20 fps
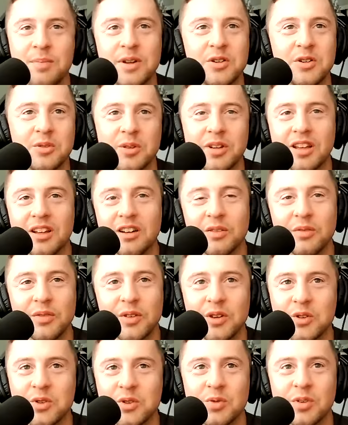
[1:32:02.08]
been doing
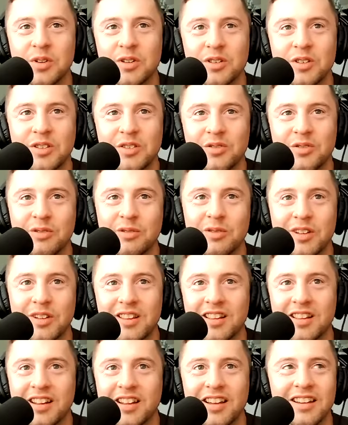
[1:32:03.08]
interviews
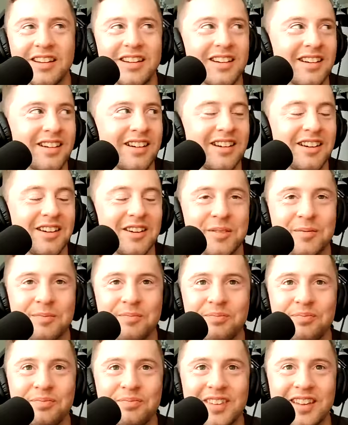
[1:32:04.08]
with like
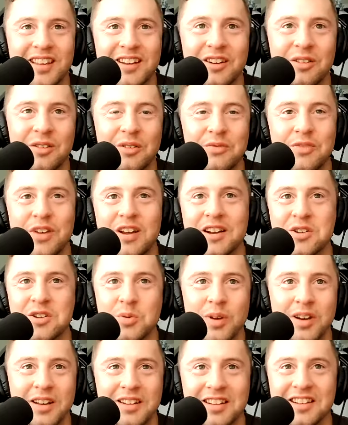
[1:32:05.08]

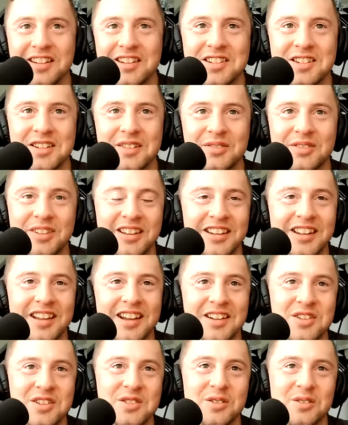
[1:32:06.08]
Venezuela and stuff like
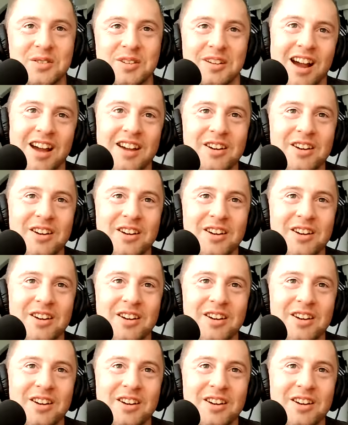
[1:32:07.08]
that. So I